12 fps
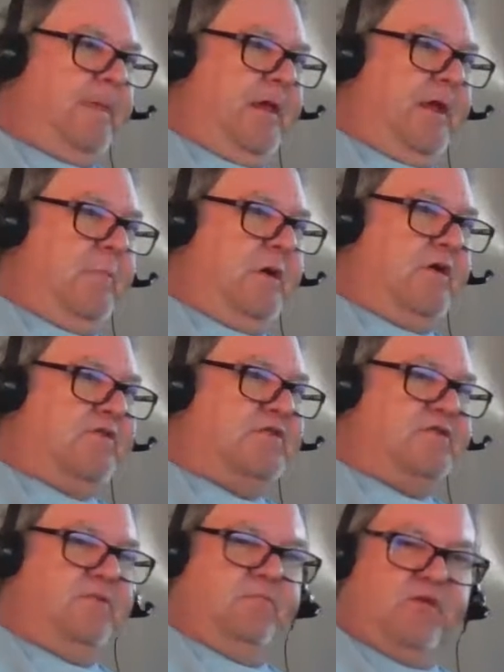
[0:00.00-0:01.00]
and I'm
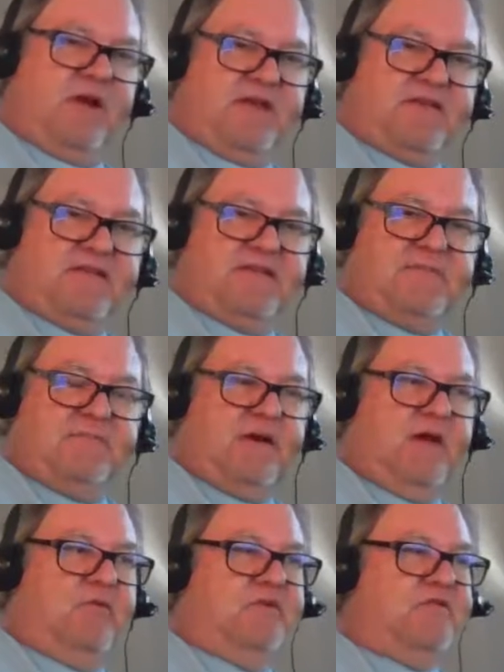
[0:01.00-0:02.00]
also depressed
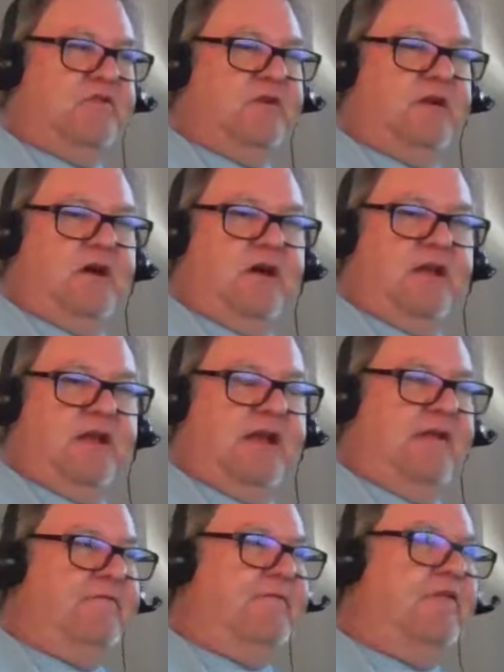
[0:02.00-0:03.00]
by what's going on,
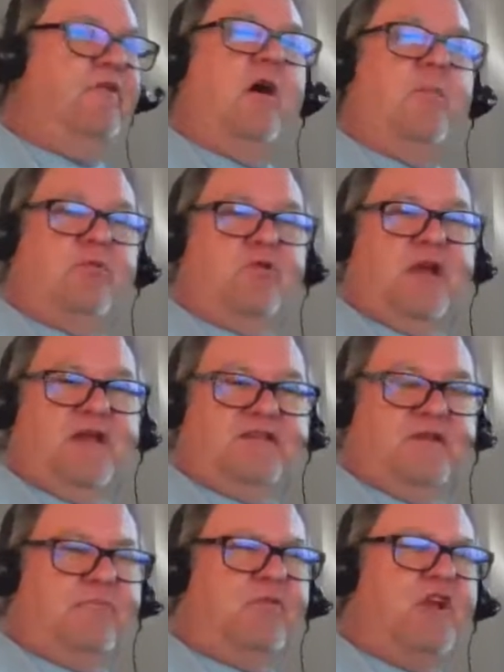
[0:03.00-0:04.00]
and I feel
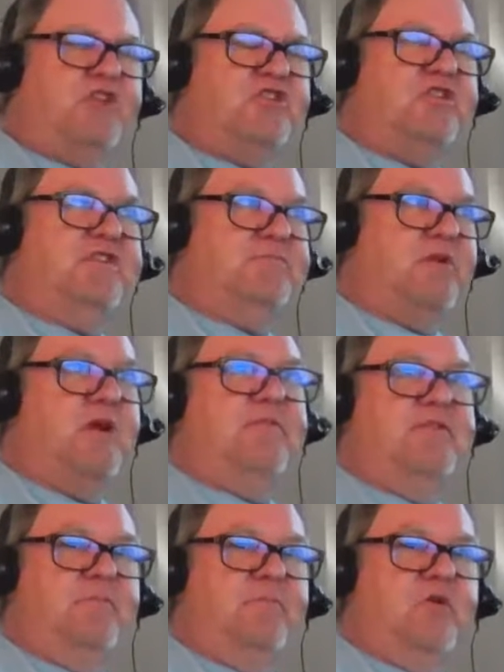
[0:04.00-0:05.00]
oppressed. Oppression is
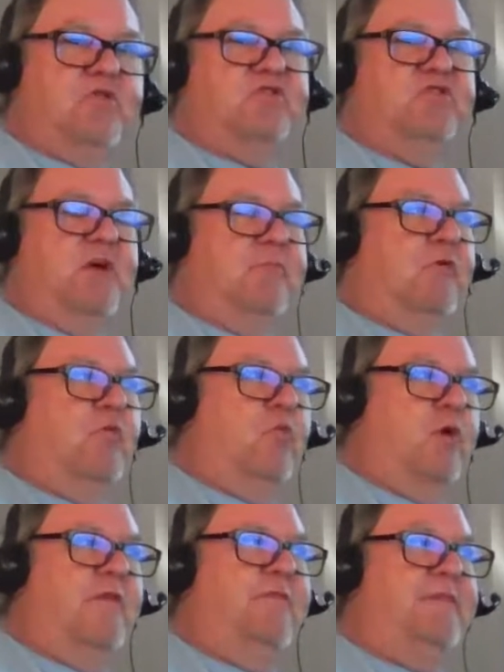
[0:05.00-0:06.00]
probably the most number
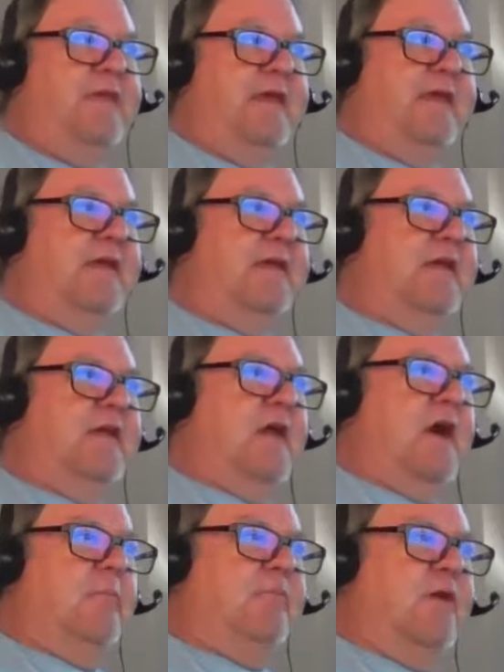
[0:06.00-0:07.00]
one thing.
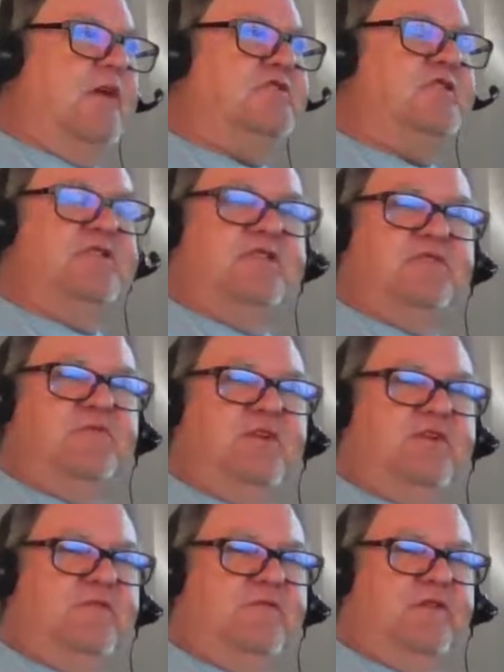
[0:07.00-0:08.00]
Oppression is
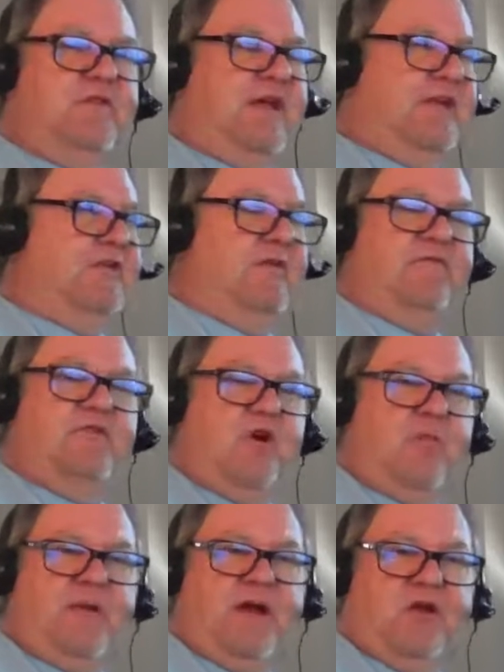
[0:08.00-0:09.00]
when you feel like you have
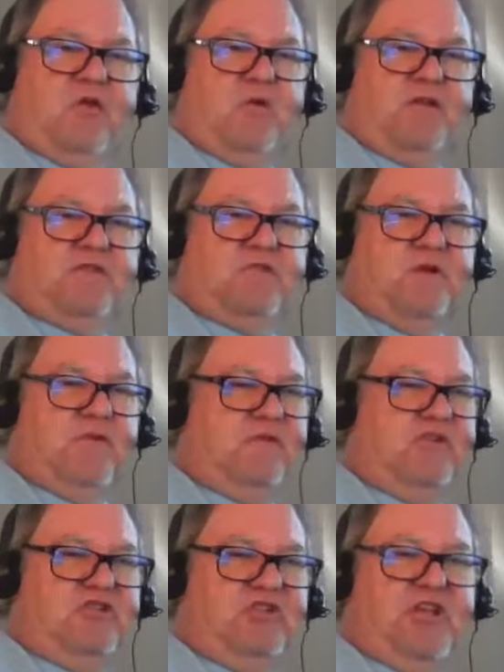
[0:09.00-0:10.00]
no power whatsoever
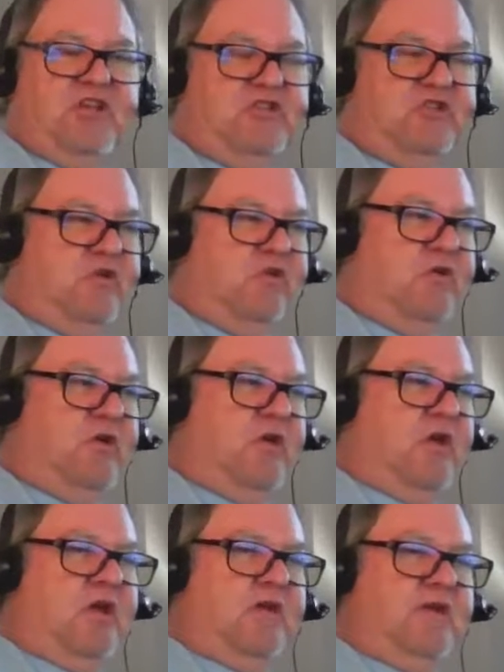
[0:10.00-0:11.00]
to change your
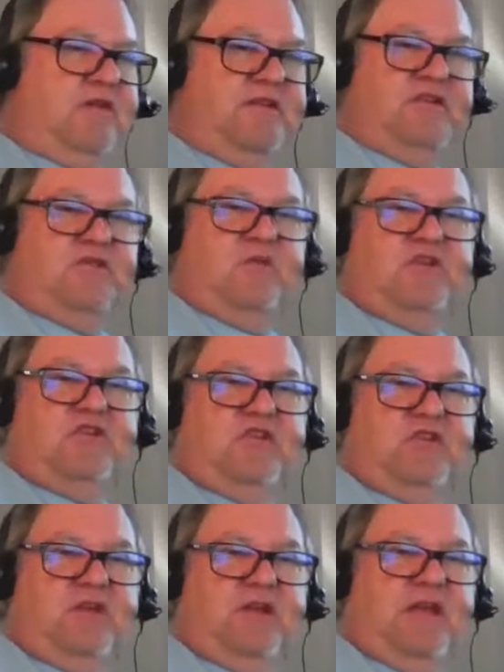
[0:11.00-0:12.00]
situation
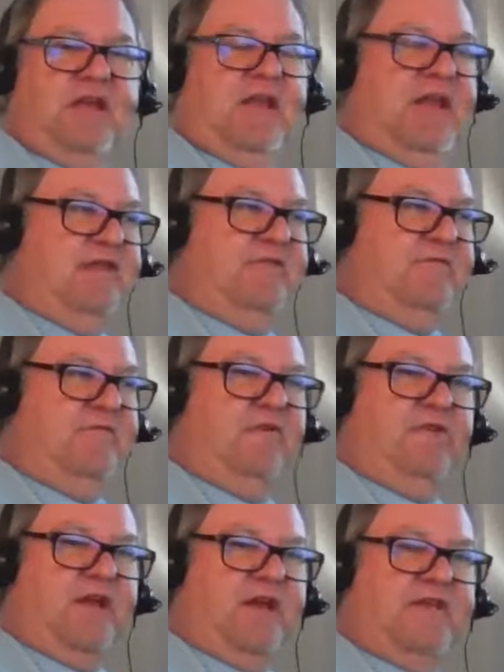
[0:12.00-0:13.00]
you're in, and you
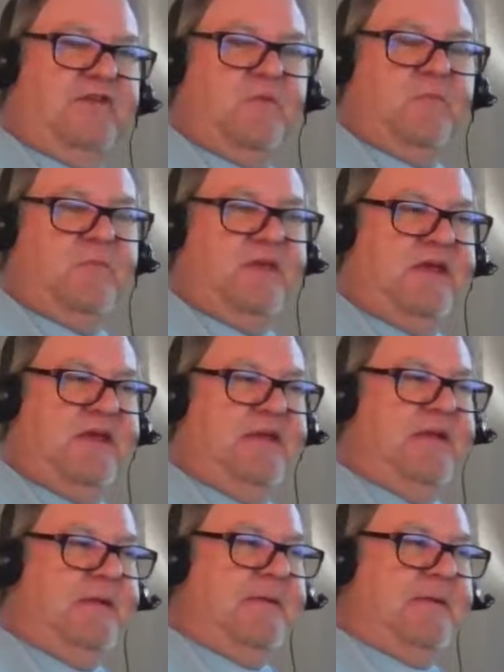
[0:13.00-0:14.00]
feel like you're being